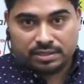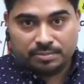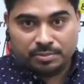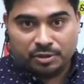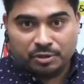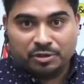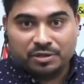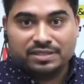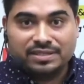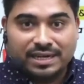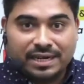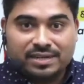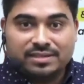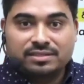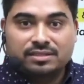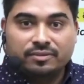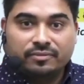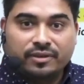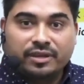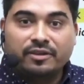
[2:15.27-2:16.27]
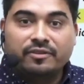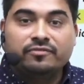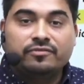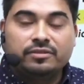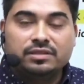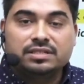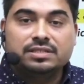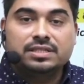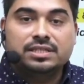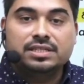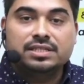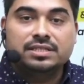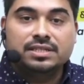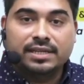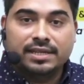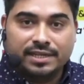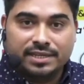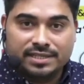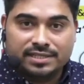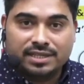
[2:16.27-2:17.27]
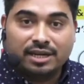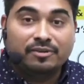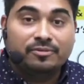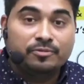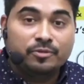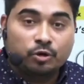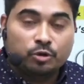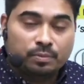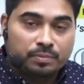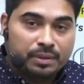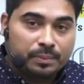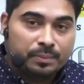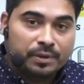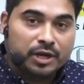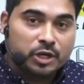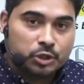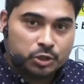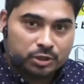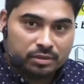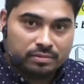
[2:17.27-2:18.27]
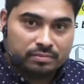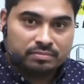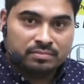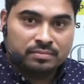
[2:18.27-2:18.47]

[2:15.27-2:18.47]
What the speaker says: because that's the very first stage of your preparation.